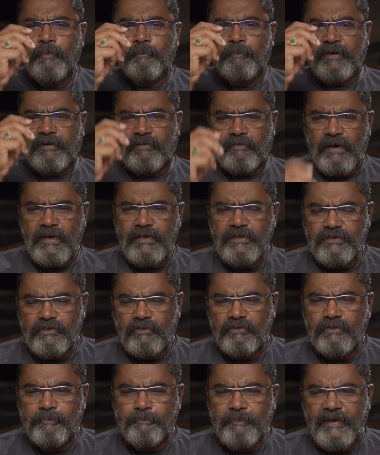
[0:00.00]
But right
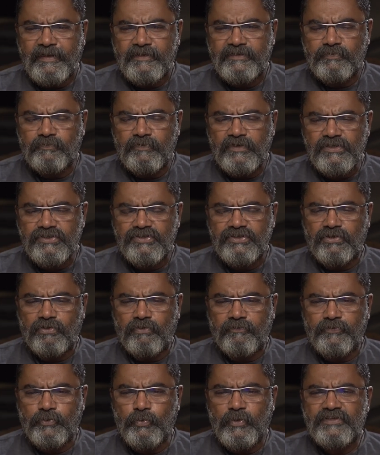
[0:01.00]
now the best version
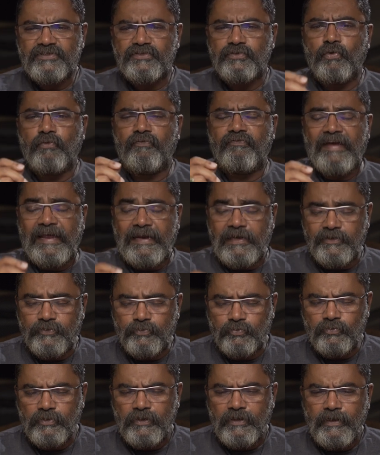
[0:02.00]
of you has no
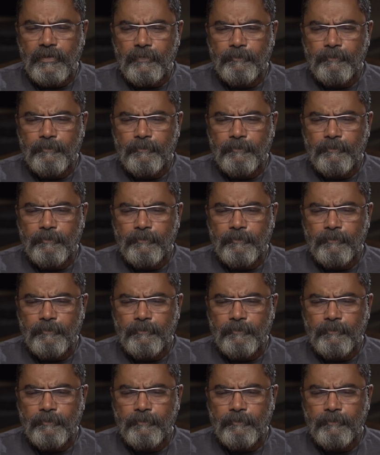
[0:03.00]
value